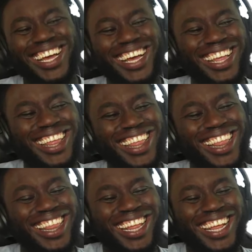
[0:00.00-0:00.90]

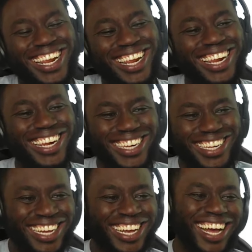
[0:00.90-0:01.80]
motherfucker in it.
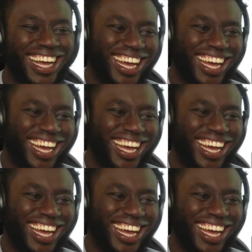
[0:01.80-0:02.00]
And I shut